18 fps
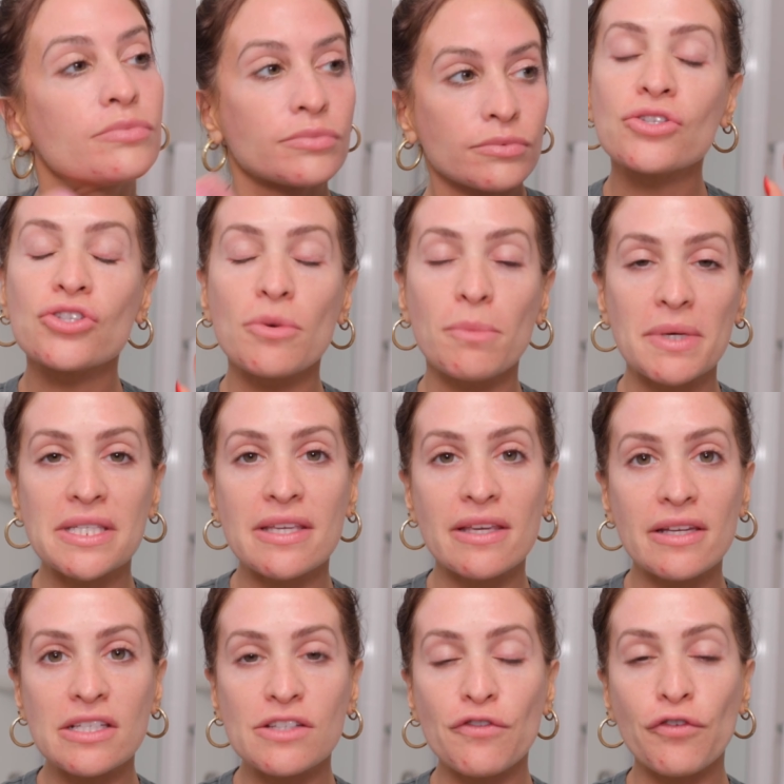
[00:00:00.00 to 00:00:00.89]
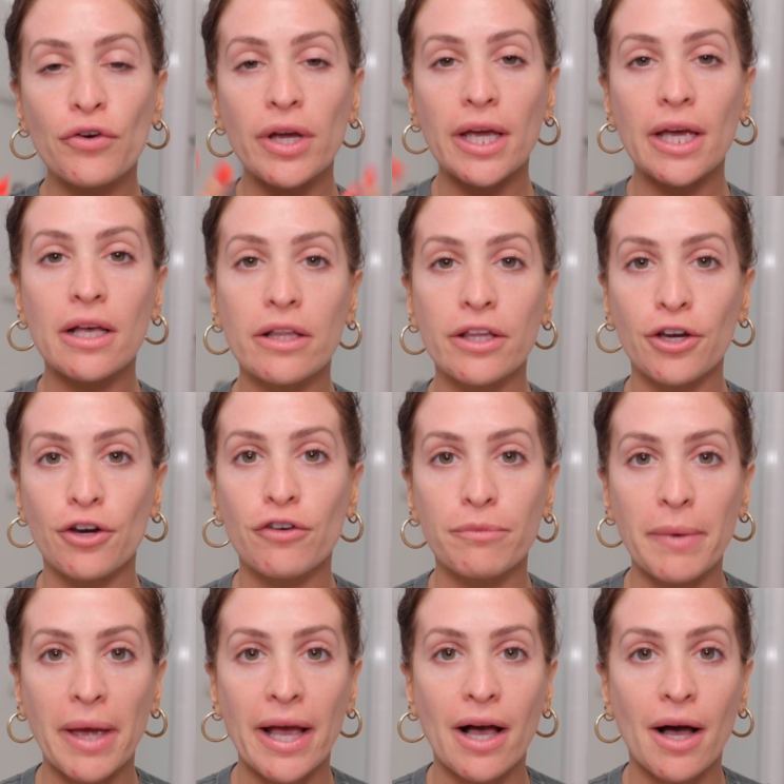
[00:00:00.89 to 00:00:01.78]
So my skin is pretty clear
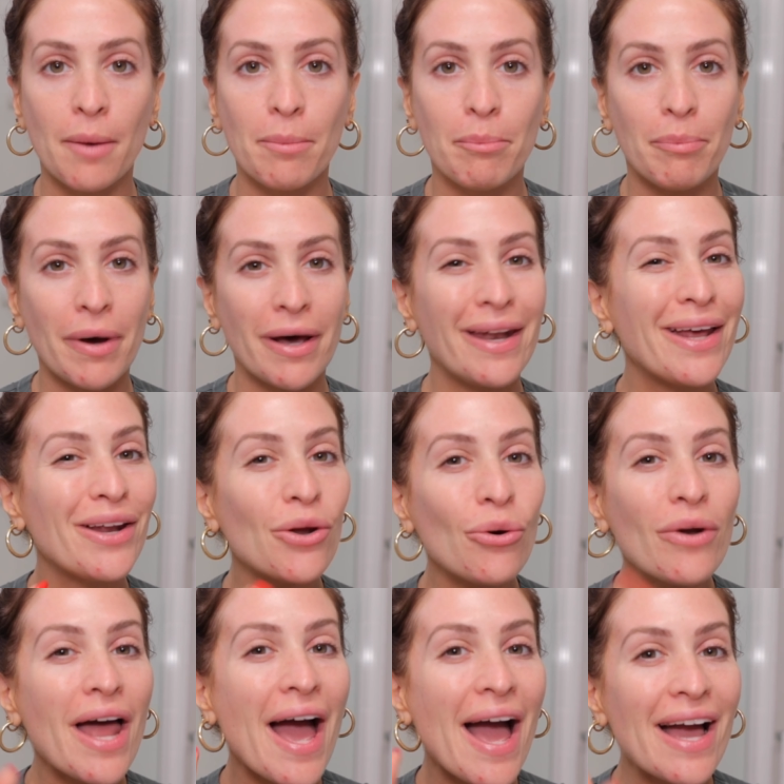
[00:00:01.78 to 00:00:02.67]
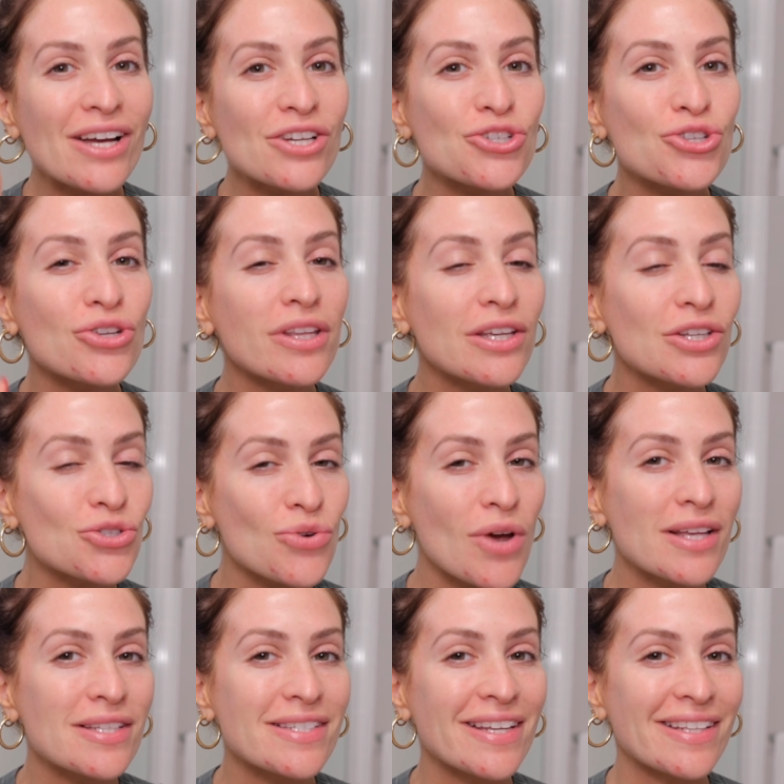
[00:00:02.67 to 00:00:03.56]
of makeup, but I don't actually
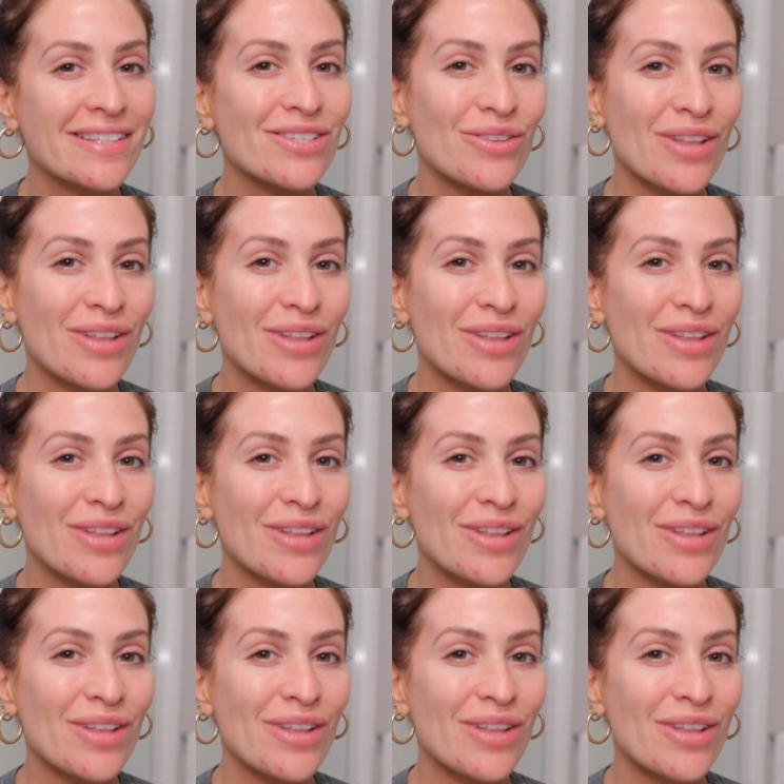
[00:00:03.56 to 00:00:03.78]
trust it.